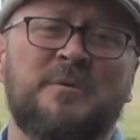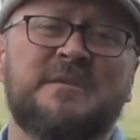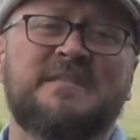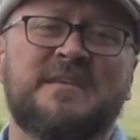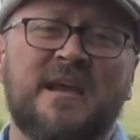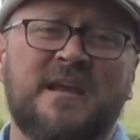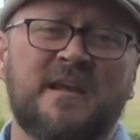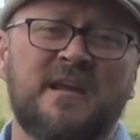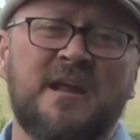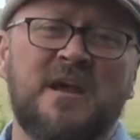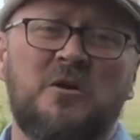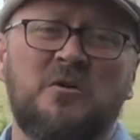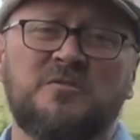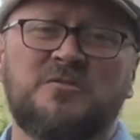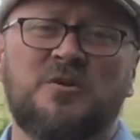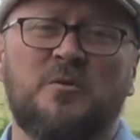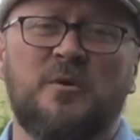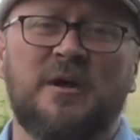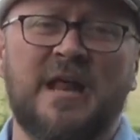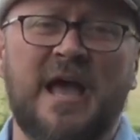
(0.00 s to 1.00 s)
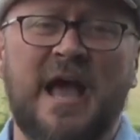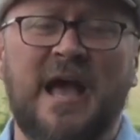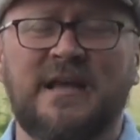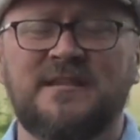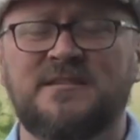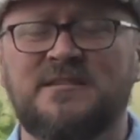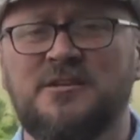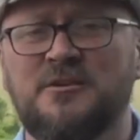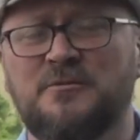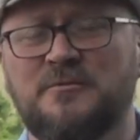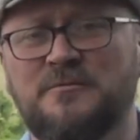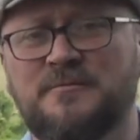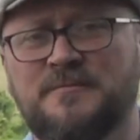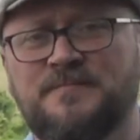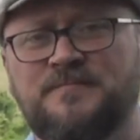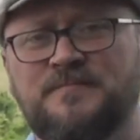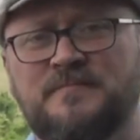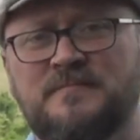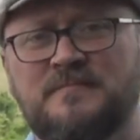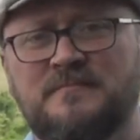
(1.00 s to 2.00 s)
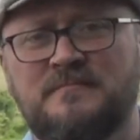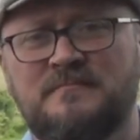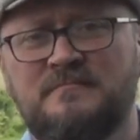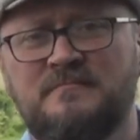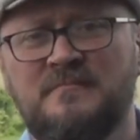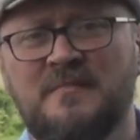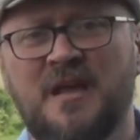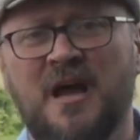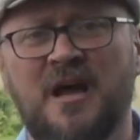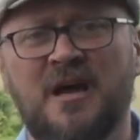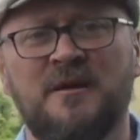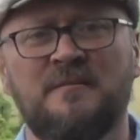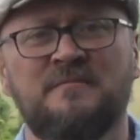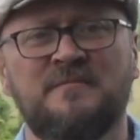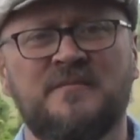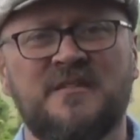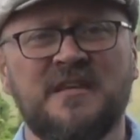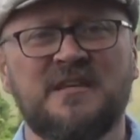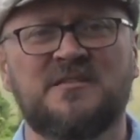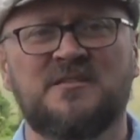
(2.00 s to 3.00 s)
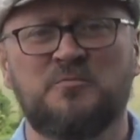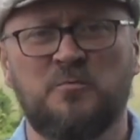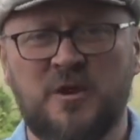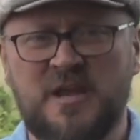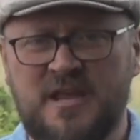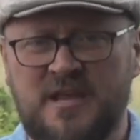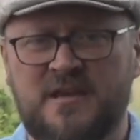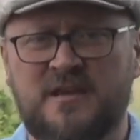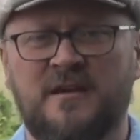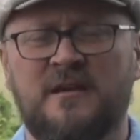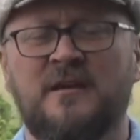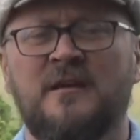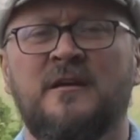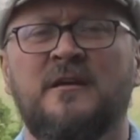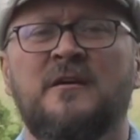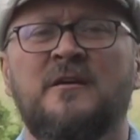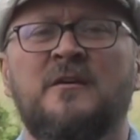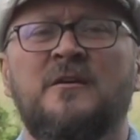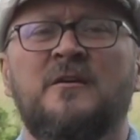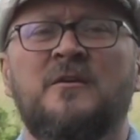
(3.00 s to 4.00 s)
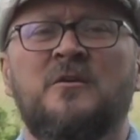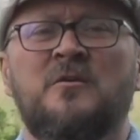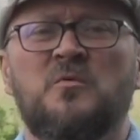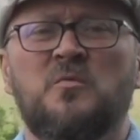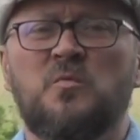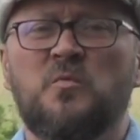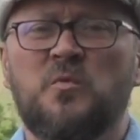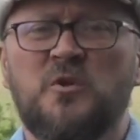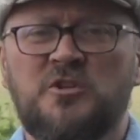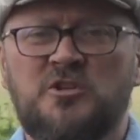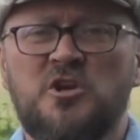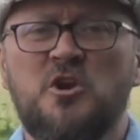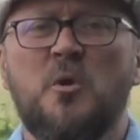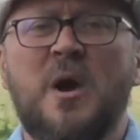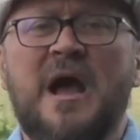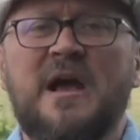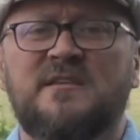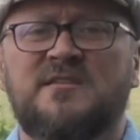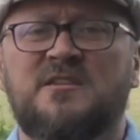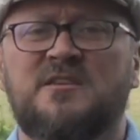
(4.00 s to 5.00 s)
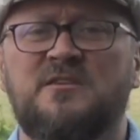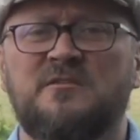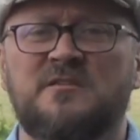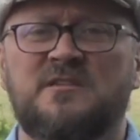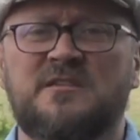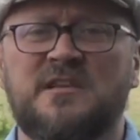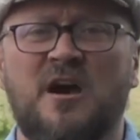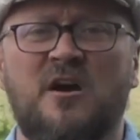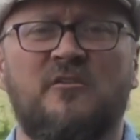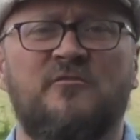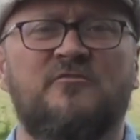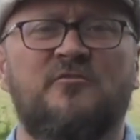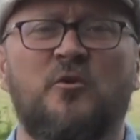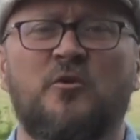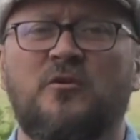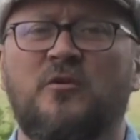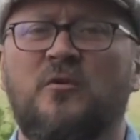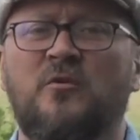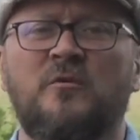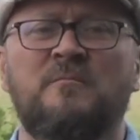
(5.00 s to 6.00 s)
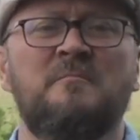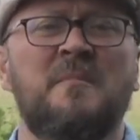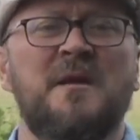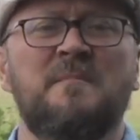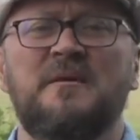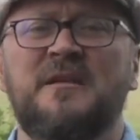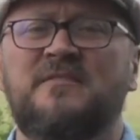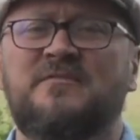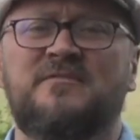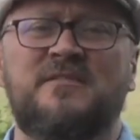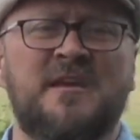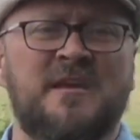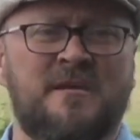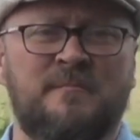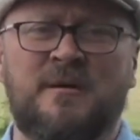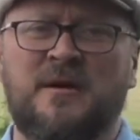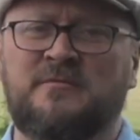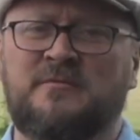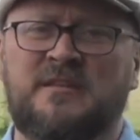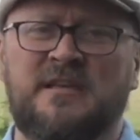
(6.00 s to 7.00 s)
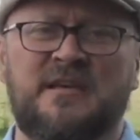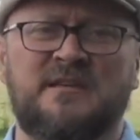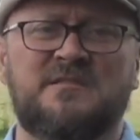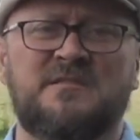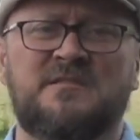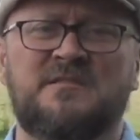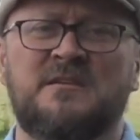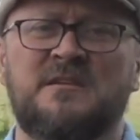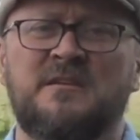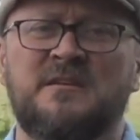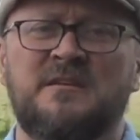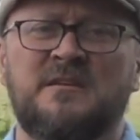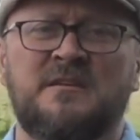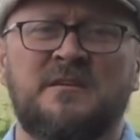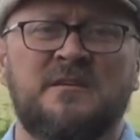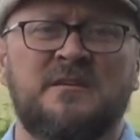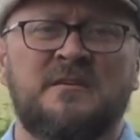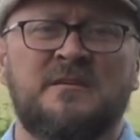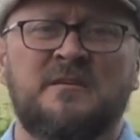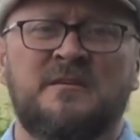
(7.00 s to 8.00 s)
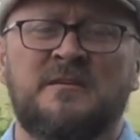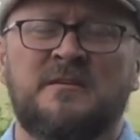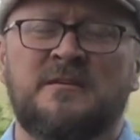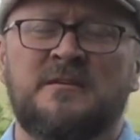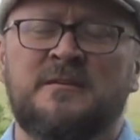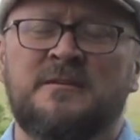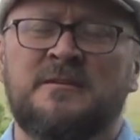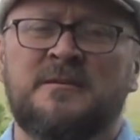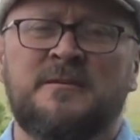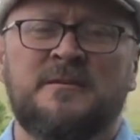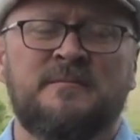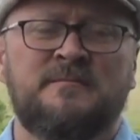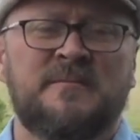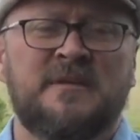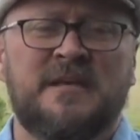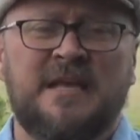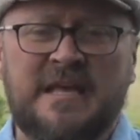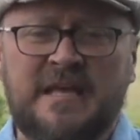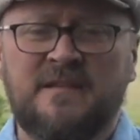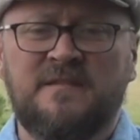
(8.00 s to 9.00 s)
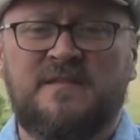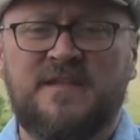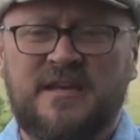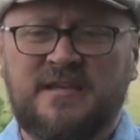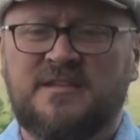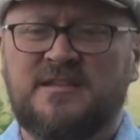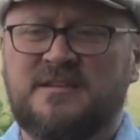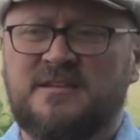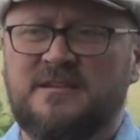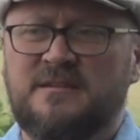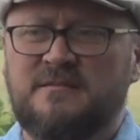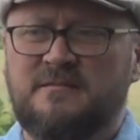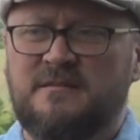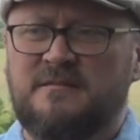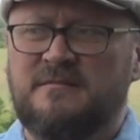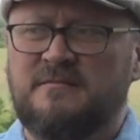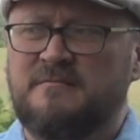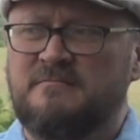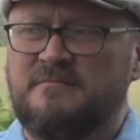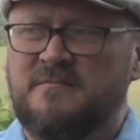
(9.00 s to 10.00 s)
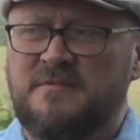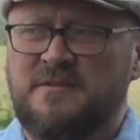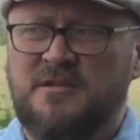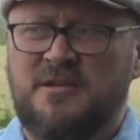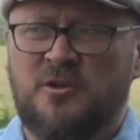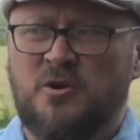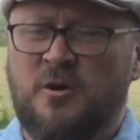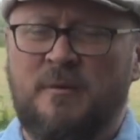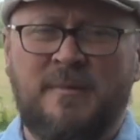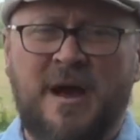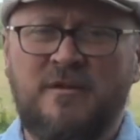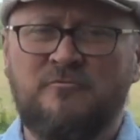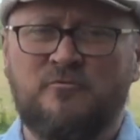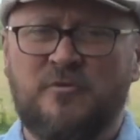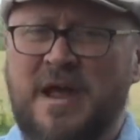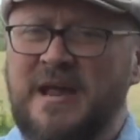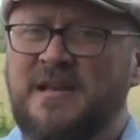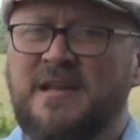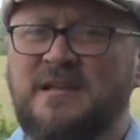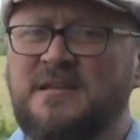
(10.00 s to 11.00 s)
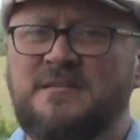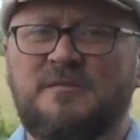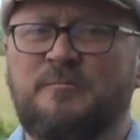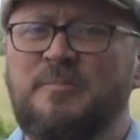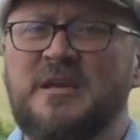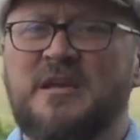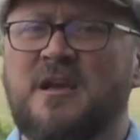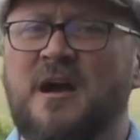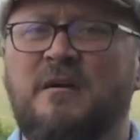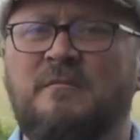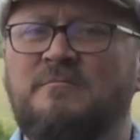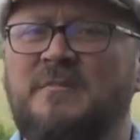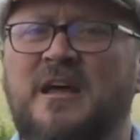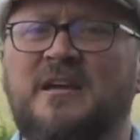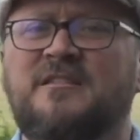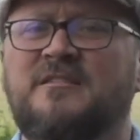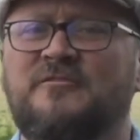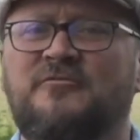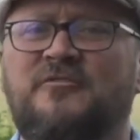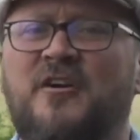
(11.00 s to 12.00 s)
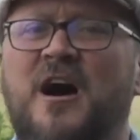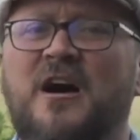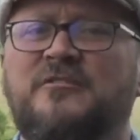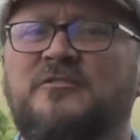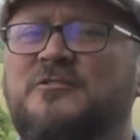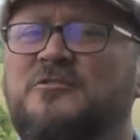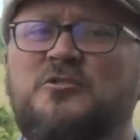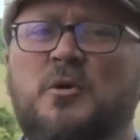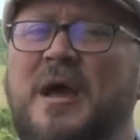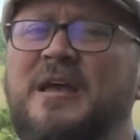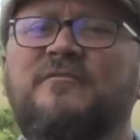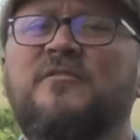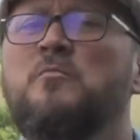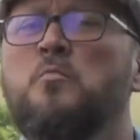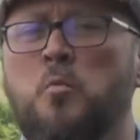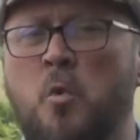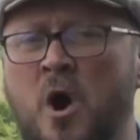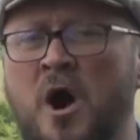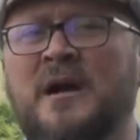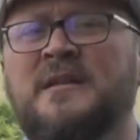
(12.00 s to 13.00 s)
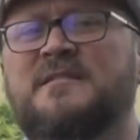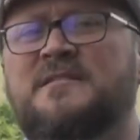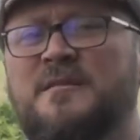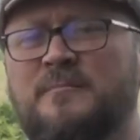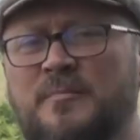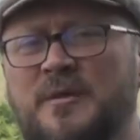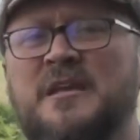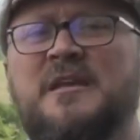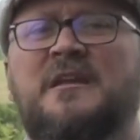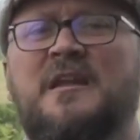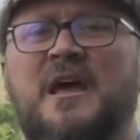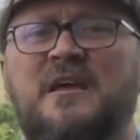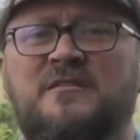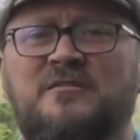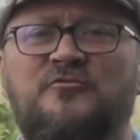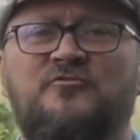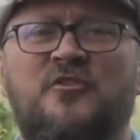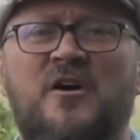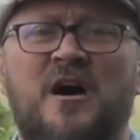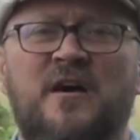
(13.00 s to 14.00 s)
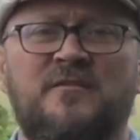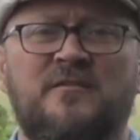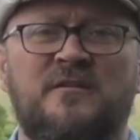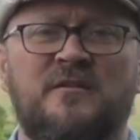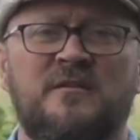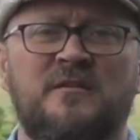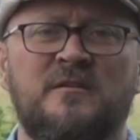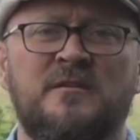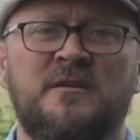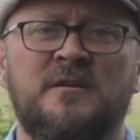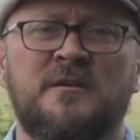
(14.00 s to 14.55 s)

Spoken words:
But second, I also want to ask you, this week, would you ask yourself, or maybe think about this, in this, you know, am I ready to become like the Father? Do I even want to be like the Father?